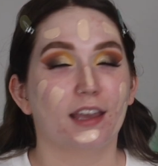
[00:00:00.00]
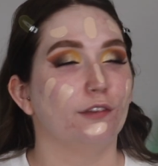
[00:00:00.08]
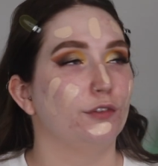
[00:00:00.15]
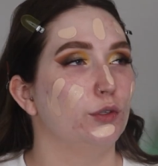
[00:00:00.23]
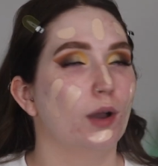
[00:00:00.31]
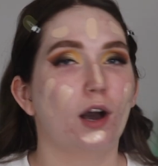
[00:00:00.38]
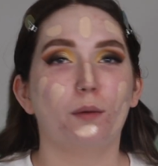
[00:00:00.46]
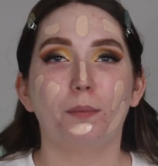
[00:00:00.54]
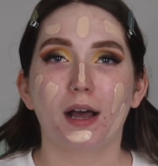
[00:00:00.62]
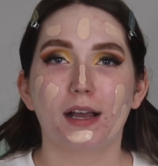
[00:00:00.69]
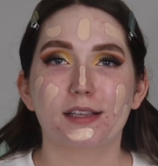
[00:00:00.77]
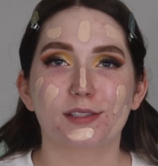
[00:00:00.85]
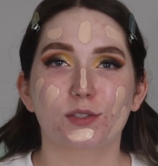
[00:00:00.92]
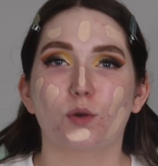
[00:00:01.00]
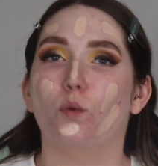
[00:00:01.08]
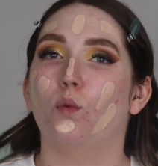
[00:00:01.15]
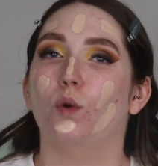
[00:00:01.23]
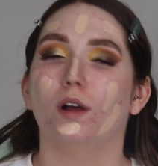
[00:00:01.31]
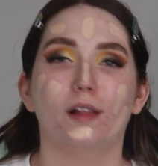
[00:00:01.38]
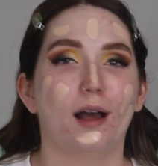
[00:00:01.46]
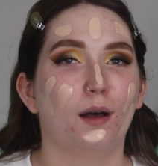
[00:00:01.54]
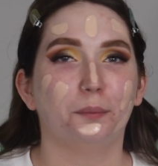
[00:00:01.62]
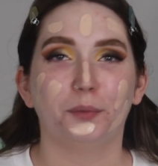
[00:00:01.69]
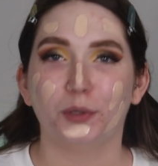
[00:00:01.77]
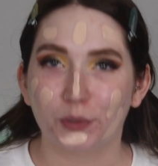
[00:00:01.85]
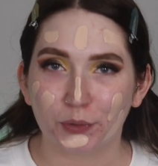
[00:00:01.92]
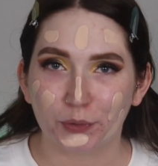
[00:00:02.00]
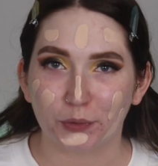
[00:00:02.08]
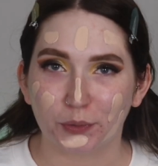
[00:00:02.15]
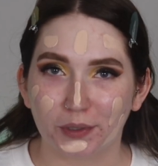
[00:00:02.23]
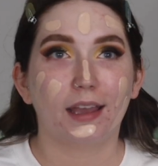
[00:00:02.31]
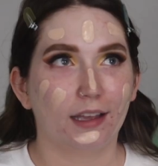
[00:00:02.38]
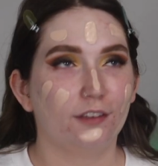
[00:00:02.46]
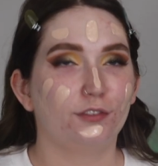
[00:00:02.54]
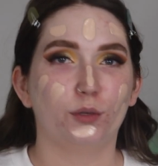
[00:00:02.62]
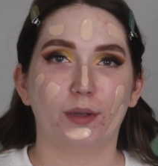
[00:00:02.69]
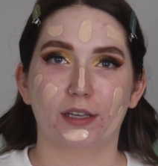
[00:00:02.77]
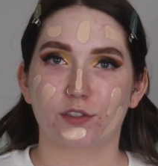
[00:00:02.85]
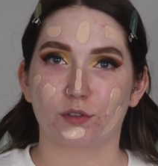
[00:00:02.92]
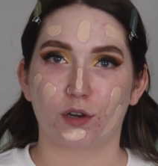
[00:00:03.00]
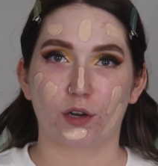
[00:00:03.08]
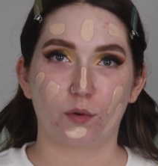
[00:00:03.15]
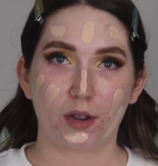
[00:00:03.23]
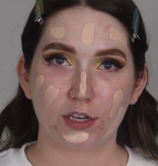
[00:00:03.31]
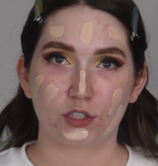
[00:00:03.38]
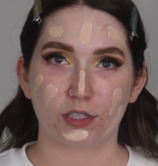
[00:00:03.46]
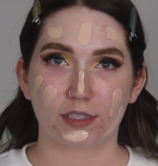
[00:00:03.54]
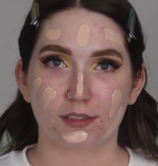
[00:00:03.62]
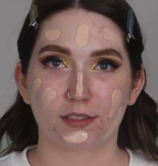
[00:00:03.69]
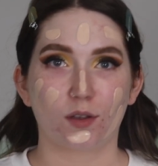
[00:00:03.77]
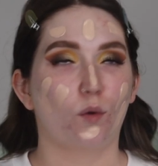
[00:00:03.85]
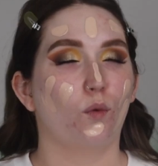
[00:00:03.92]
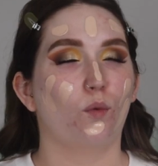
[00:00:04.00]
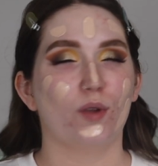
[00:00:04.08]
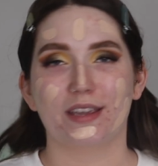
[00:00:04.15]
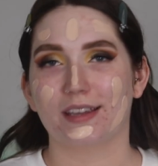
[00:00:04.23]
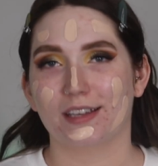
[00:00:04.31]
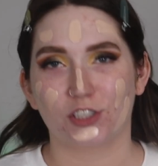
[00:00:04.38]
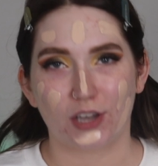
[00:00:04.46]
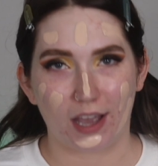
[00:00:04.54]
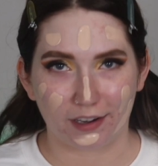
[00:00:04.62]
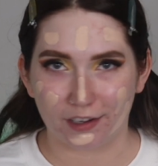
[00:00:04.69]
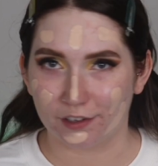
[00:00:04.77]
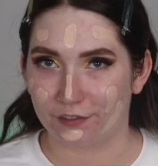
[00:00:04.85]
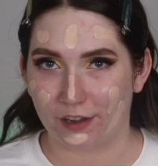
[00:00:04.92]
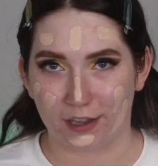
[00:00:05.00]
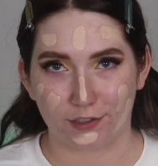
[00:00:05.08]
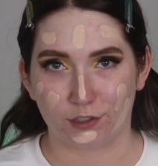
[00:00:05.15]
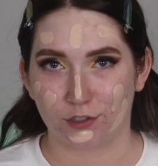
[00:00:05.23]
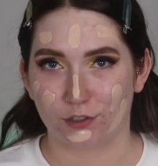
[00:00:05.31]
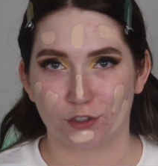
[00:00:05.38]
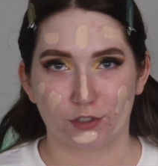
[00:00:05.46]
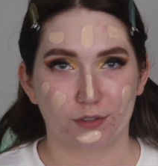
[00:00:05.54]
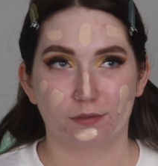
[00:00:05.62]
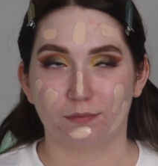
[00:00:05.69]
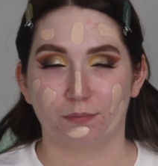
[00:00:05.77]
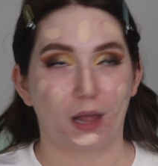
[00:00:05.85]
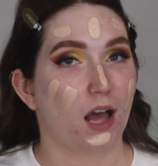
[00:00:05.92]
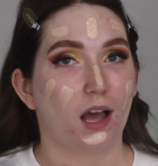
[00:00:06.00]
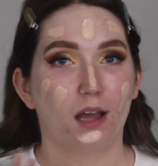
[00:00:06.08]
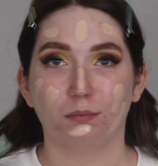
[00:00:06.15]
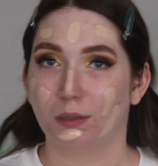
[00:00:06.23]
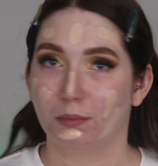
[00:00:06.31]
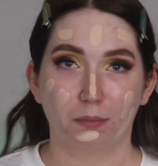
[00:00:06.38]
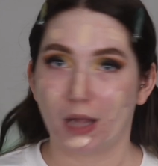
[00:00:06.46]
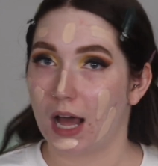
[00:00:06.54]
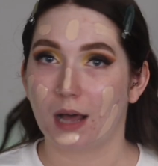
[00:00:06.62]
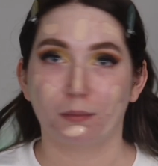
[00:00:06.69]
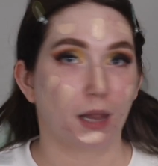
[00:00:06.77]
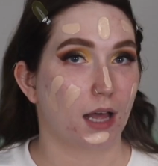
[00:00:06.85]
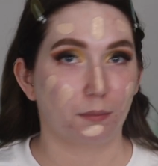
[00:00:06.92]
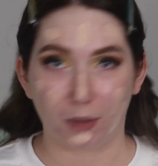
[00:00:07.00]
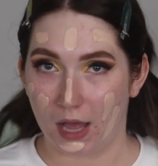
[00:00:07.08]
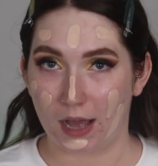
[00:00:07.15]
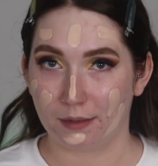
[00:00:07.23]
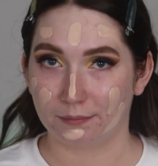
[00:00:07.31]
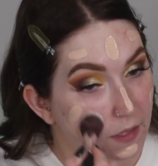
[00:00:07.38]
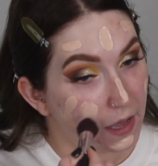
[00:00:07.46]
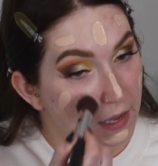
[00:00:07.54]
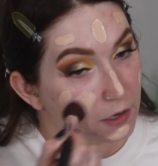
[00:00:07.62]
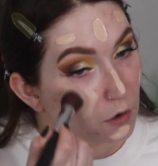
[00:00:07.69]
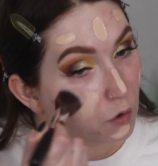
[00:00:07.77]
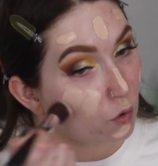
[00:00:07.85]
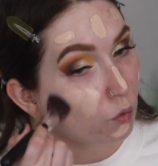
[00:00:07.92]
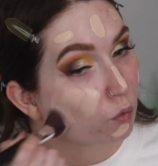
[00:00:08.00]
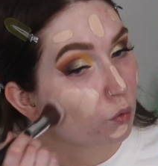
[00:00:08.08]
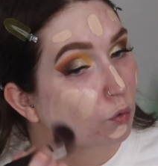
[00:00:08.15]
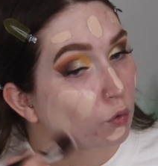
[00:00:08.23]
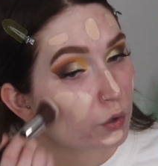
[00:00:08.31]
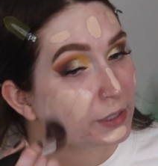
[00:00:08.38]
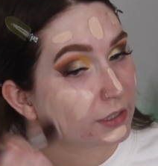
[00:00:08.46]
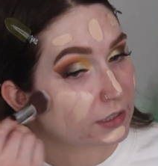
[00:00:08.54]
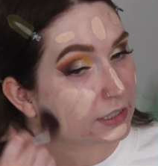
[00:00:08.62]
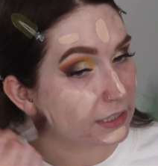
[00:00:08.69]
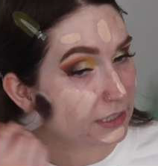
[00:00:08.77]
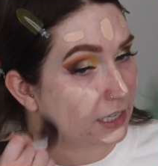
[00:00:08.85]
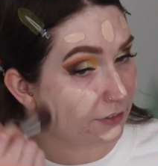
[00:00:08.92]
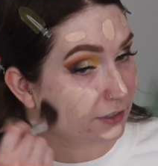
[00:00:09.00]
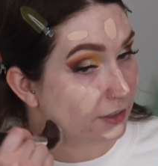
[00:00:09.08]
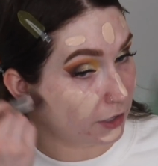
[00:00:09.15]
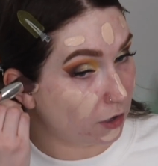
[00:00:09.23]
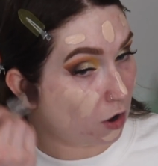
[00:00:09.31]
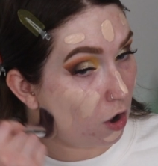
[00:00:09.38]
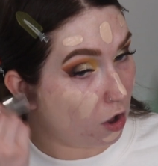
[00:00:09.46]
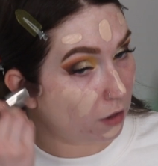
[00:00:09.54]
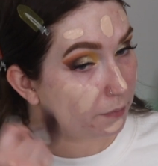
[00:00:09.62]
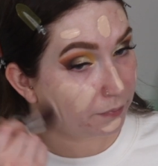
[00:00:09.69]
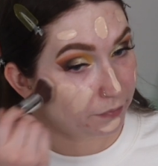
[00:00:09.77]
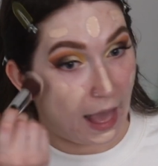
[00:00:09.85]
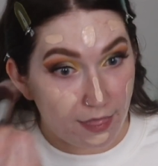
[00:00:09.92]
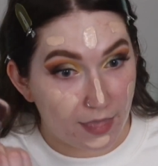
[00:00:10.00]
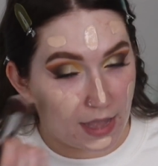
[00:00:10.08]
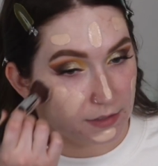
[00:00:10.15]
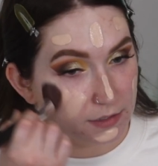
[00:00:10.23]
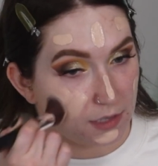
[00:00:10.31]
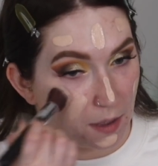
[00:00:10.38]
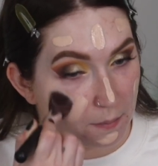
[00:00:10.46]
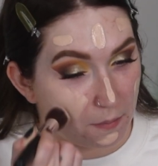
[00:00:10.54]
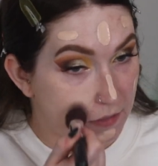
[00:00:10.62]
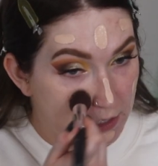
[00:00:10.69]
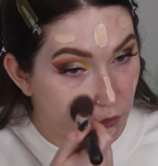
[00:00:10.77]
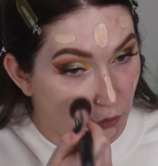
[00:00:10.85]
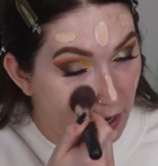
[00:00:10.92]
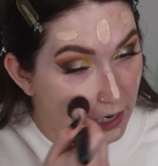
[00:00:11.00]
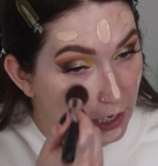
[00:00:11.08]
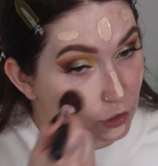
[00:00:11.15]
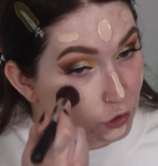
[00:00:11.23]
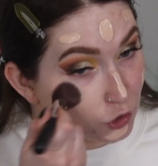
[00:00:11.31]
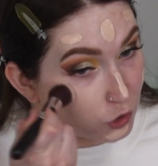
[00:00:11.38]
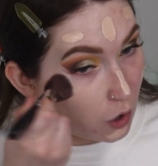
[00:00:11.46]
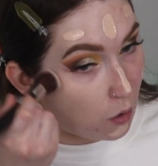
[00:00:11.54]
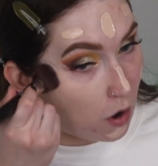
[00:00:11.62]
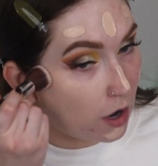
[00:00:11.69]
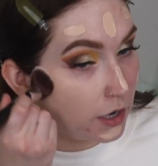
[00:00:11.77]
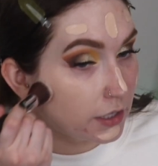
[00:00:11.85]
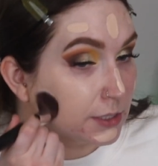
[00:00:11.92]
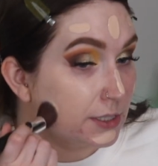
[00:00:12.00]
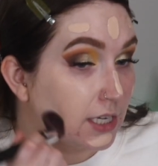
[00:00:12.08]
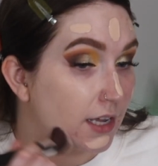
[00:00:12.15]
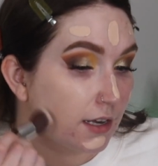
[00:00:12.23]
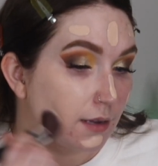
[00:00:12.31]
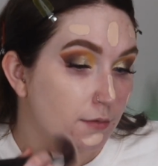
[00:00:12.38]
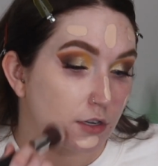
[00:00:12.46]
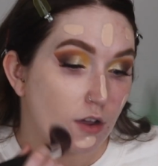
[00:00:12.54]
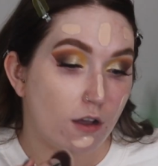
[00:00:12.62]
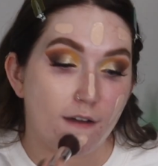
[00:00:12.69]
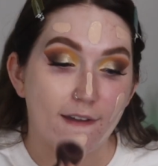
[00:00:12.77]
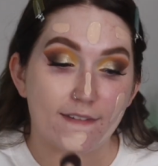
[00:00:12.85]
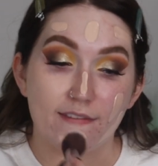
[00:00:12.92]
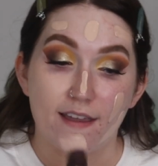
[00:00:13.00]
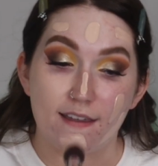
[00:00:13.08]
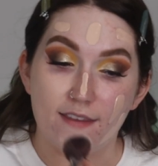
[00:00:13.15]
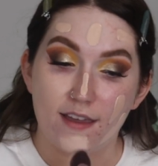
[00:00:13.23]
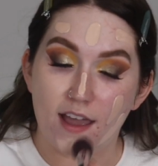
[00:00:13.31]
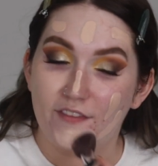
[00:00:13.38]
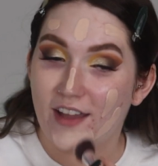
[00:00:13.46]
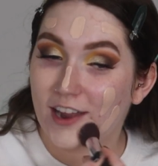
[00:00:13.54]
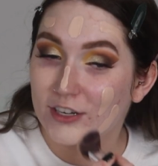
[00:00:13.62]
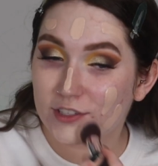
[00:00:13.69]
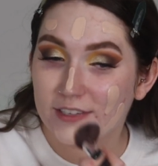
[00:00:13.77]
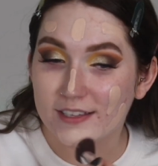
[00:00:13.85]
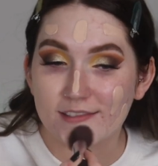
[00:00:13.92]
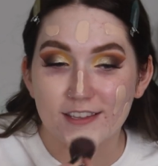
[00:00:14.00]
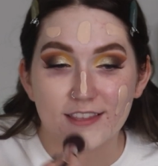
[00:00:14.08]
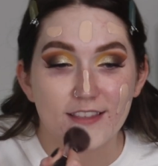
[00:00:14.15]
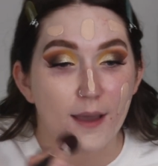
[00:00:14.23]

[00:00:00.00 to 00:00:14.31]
If you help us, we'll help you. If you answer our questions, we can get you out of here faster. Just blah, blah, blah, blah, blah, blah. They really gave it their all. And then some. They tried so hard to get him to talk that I've actually seen